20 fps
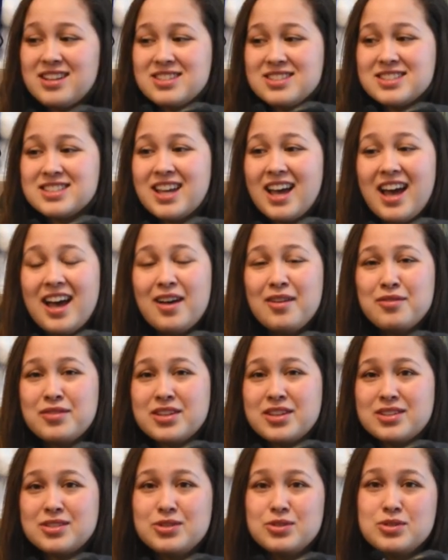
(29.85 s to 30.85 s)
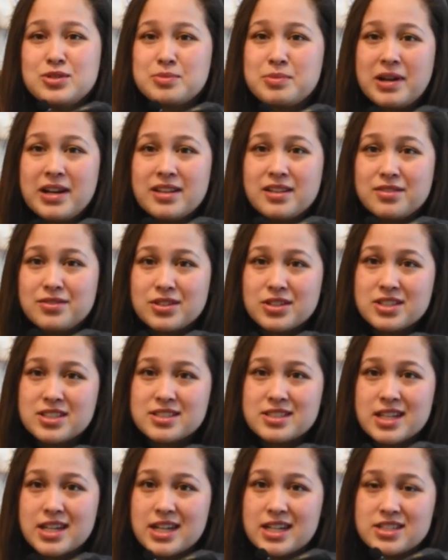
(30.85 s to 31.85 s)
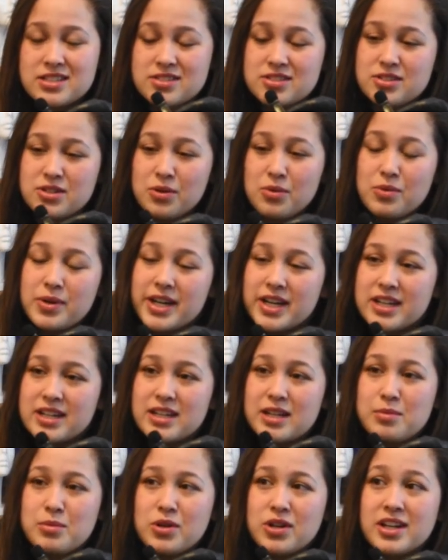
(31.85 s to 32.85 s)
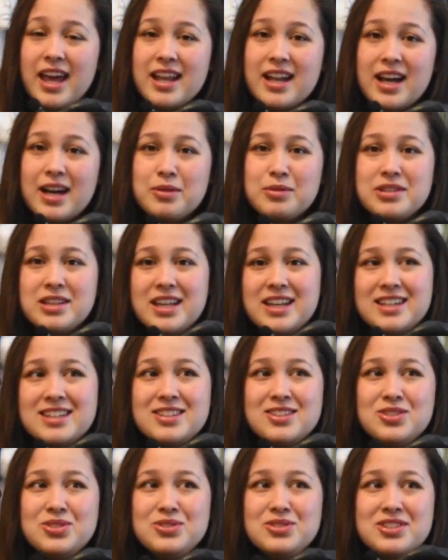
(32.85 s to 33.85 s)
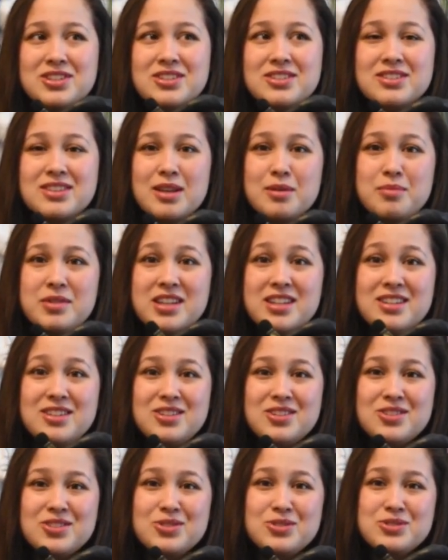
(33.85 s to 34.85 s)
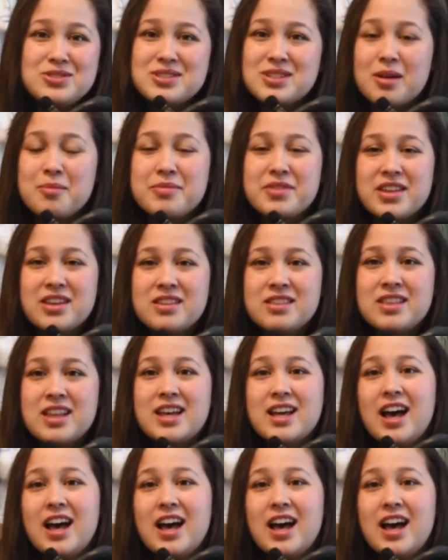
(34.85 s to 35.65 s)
just have a huge pile of hoodies that I just don't wear anymore, and I would like to turn them into something that